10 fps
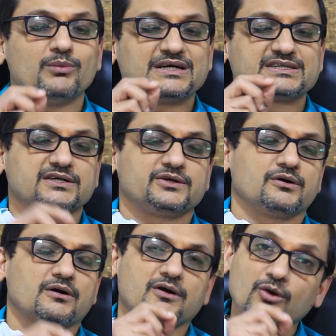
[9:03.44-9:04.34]
measure
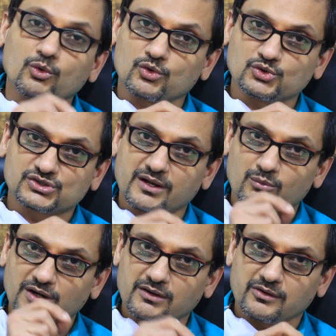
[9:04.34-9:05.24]
your glucose
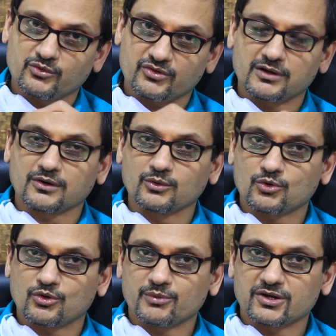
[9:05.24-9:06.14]
level using a
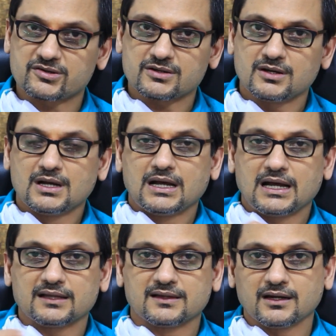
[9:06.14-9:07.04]
glucometer,
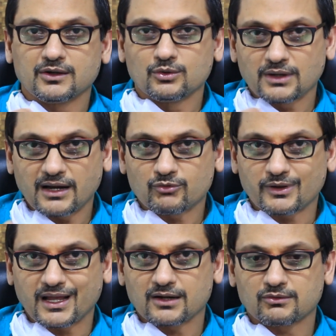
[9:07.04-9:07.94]
and then you'll have to
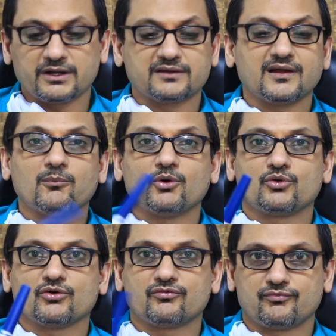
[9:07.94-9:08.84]
calculate the
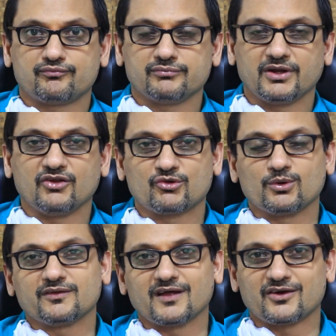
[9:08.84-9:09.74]
amount of
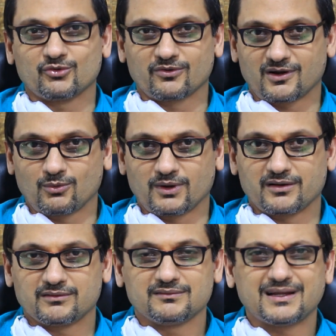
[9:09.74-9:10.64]
insulin that you require.
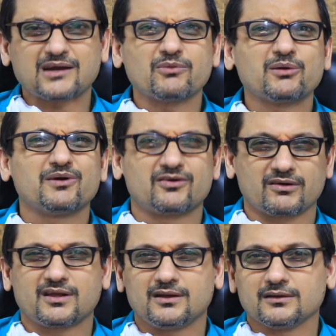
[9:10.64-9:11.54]
That might be
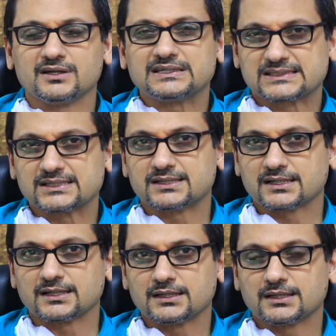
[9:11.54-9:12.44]
tricky in
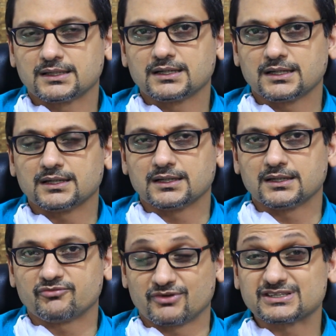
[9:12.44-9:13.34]
certain
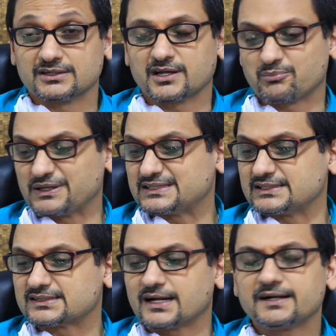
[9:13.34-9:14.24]
for certain
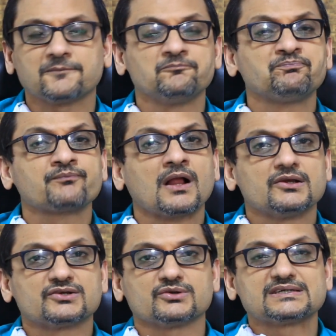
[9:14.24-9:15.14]
patients, right?
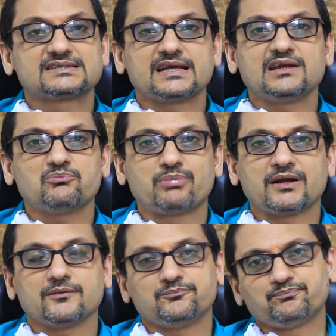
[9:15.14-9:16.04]
So this
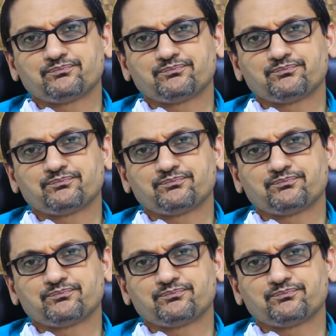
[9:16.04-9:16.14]
InPen